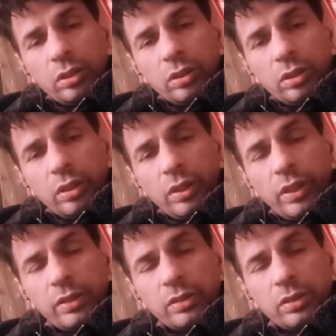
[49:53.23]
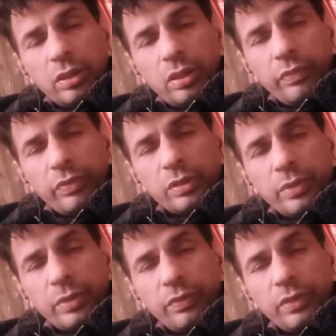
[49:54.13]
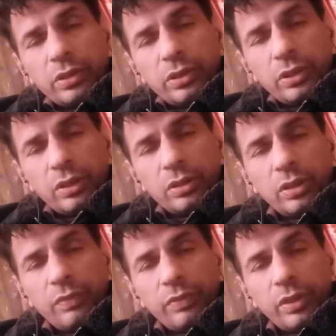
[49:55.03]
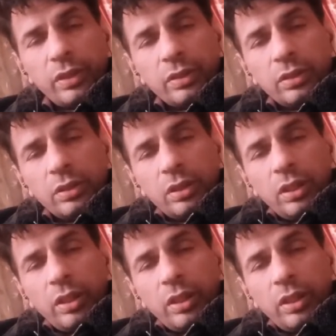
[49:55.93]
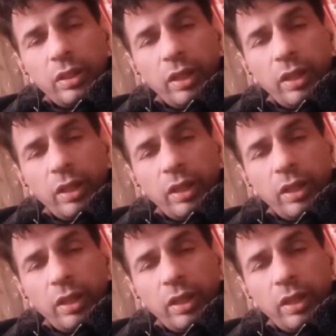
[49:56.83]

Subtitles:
That is the difference between cheese selfie and timer